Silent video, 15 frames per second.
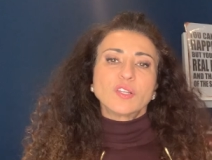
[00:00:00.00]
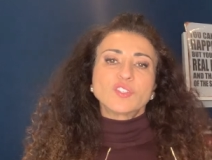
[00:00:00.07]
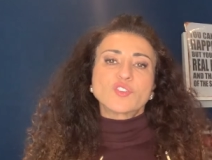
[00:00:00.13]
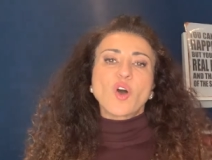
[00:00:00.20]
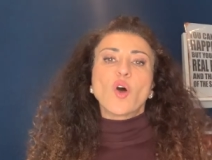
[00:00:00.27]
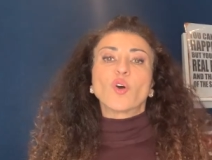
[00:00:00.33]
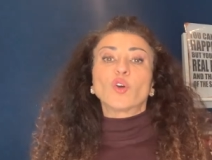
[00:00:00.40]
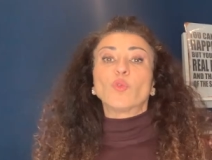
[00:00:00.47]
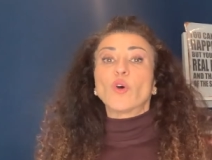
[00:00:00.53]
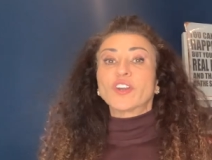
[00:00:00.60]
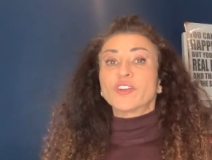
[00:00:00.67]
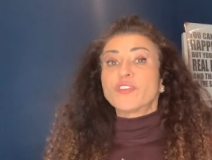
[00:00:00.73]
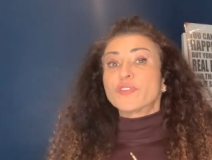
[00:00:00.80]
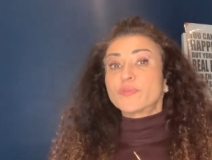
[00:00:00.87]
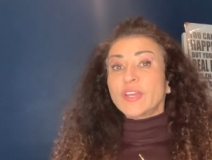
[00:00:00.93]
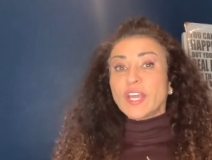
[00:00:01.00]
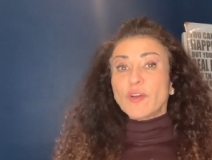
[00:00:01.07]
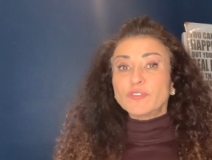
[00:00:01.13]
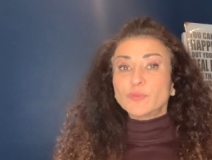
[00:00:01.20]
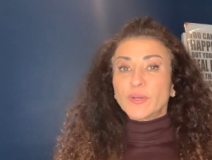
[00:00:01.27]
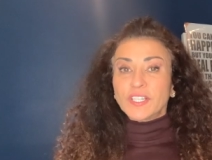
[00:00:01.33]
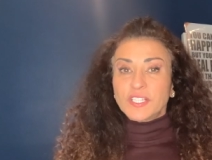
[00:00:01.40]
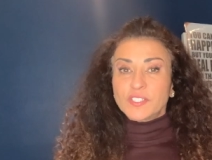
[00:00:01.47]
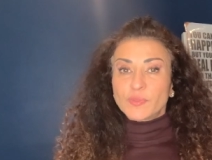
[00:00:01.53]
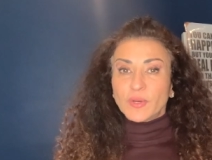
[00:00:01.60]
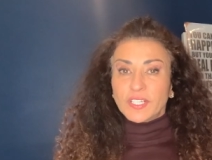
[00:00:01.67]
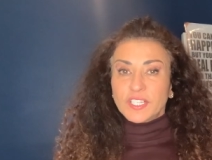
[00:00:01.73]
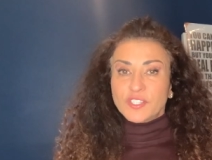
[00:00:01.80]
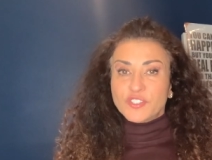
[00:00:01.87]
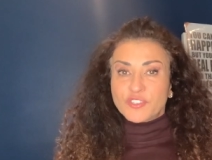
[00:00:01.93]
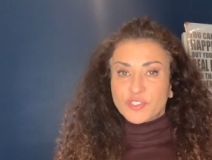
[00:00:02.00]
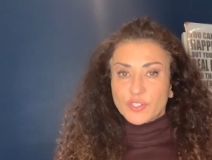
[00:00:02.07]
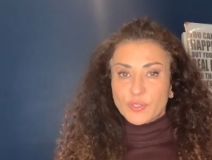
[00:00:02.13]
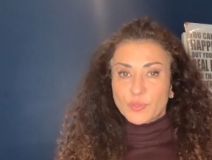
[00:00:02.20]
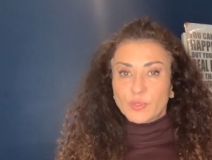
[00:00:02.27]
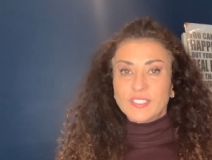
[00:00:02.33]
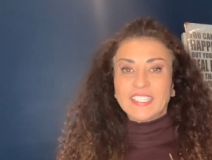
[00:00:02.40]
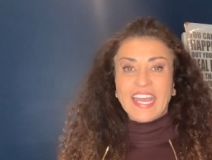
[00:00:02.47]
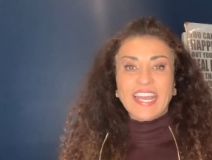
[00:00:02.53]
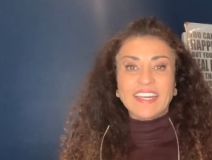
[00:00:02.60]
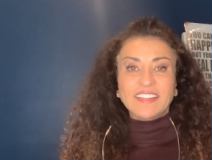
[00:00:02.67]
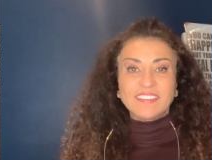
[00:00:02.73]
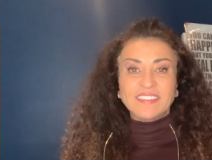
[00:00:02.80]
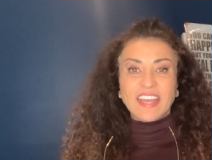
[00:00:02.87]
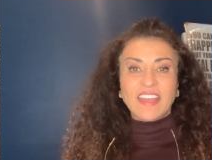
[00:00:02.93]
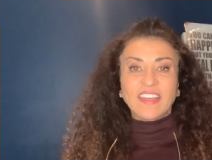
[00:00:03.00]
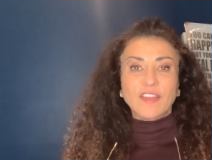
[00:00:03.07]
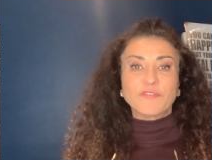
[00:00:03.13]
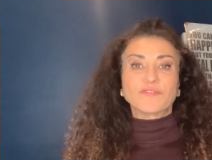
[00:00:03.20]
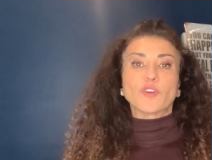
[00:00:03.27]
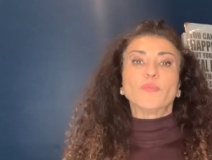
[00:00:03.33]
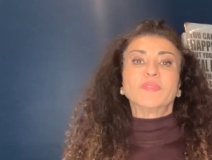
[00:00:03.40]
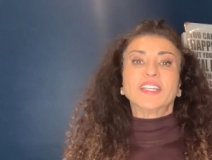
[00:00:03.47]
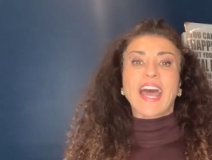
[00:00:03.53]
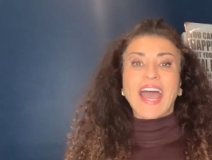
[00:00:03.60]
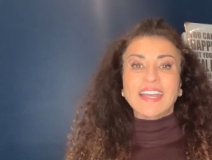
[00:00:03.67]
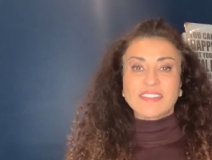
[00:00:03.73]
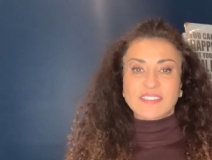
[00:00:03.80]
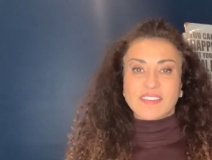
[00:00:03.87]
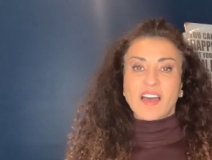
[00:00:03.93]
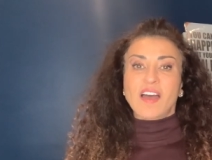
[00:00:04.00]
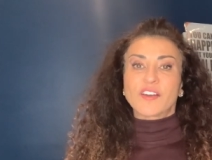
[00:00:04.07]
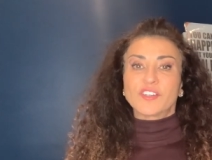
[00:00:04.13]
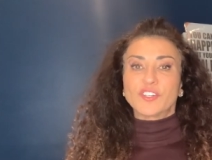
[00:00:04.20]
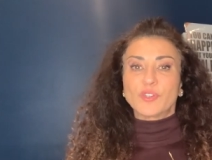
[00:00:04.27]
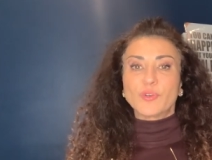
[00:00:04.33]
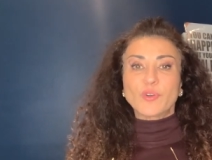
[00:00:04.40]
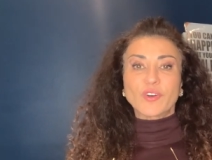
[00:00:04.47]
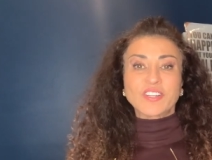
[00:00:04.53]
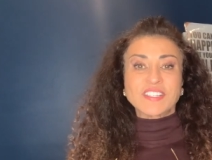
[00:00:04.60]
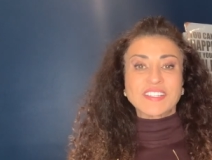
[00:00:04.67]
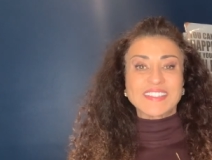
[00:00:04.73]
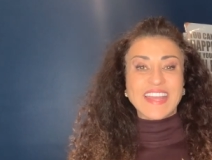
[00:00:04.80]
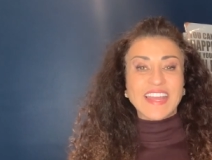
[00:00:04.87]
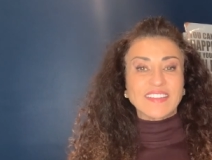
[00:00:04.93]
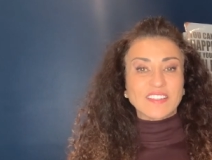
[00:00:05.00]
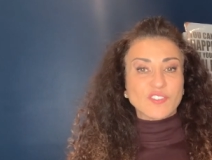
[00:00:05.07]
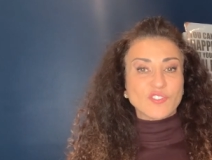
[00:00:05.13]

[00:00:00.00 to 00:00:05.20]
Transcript: So quarter three of 2022, data taken from NYSAR, New York State